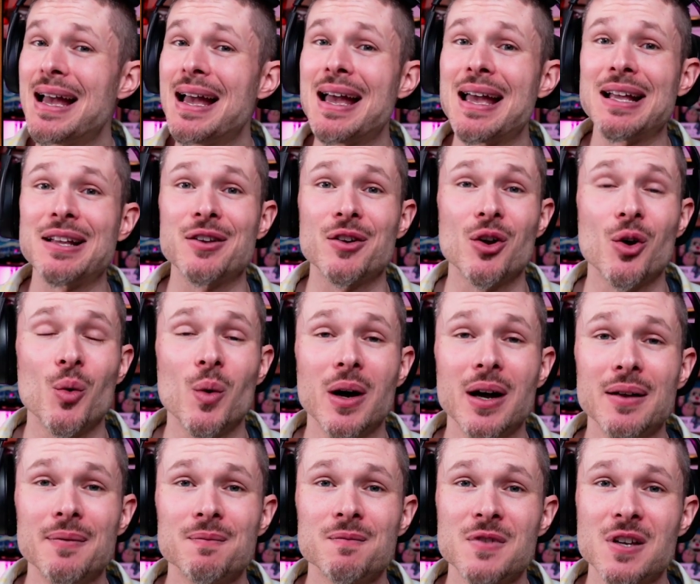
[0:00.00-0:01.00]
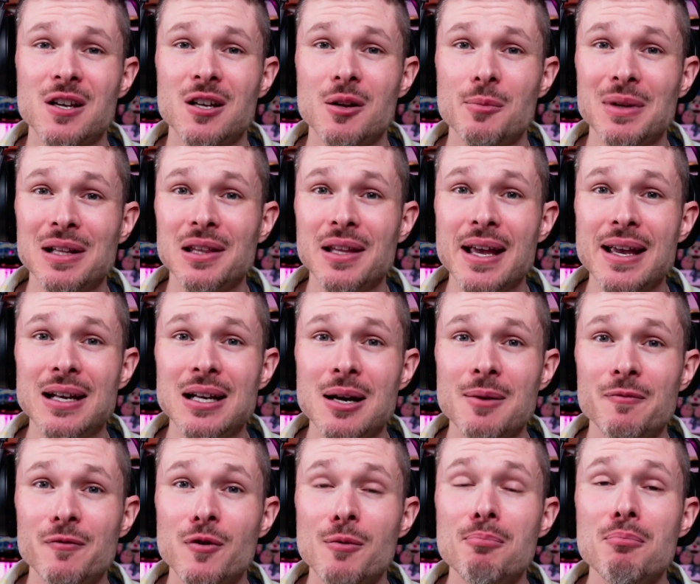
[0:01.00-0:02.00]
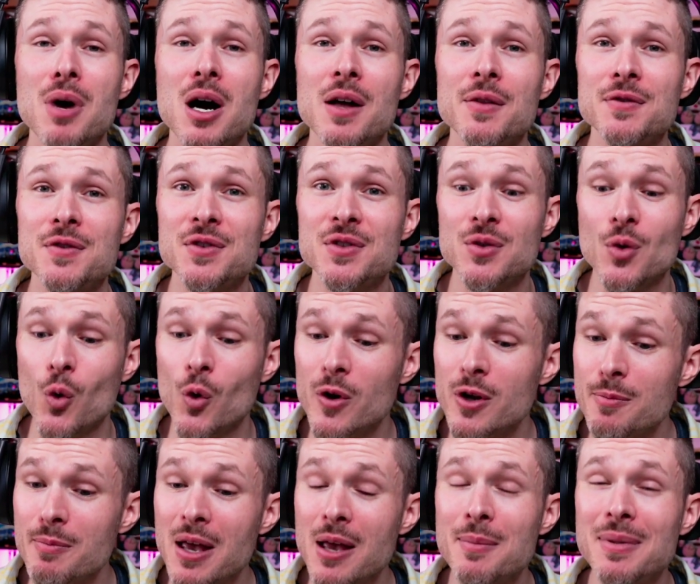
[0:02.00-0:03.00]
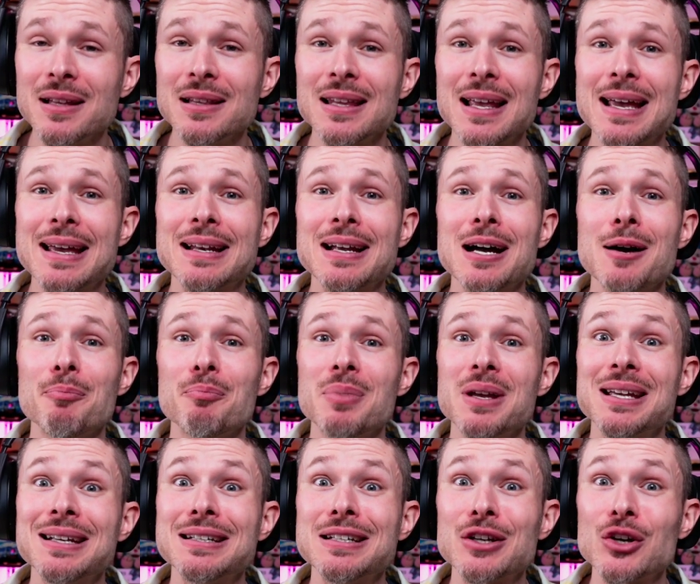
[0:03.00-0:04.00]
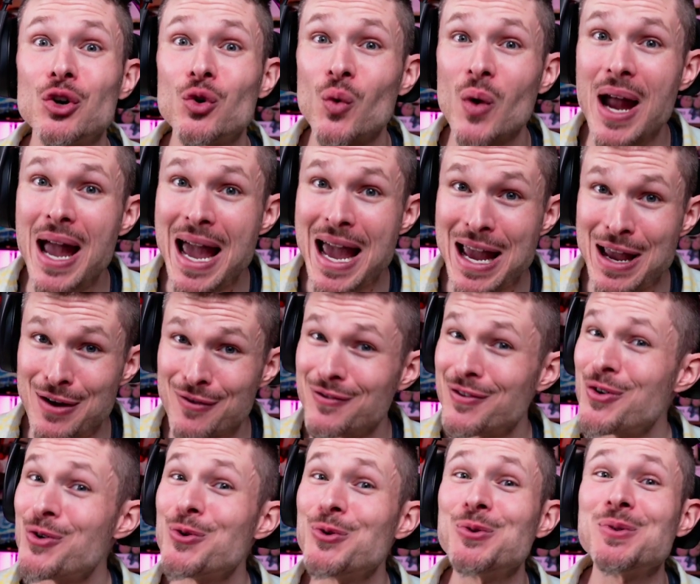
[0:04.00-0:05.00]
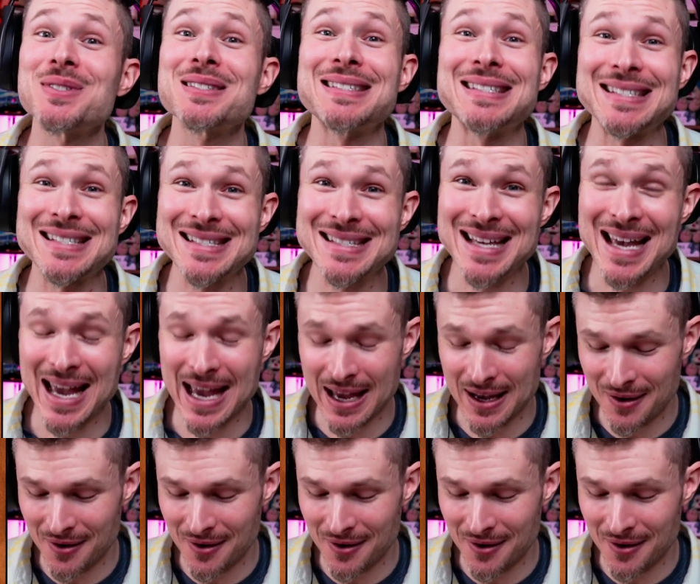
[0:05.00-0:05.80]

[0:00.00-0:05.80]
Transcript: And you know what? You're going to be laid up for months, or you may be laid up in the grave. Who's to say?